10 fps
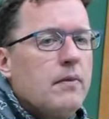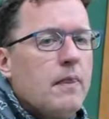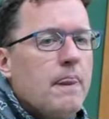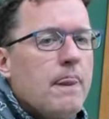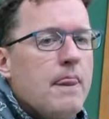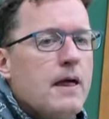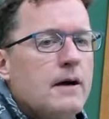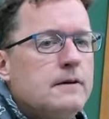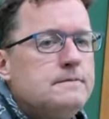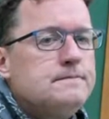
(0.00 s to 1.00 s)
Tied
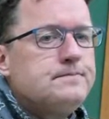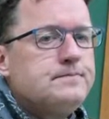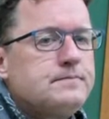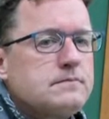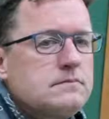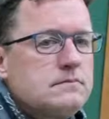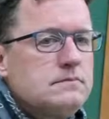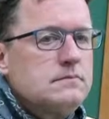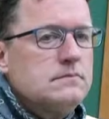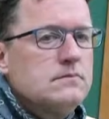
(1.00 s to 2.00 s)
into the
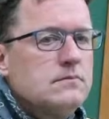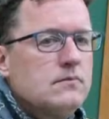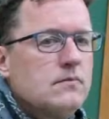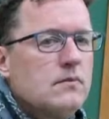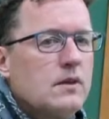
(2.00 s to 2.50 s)
bullshit, right?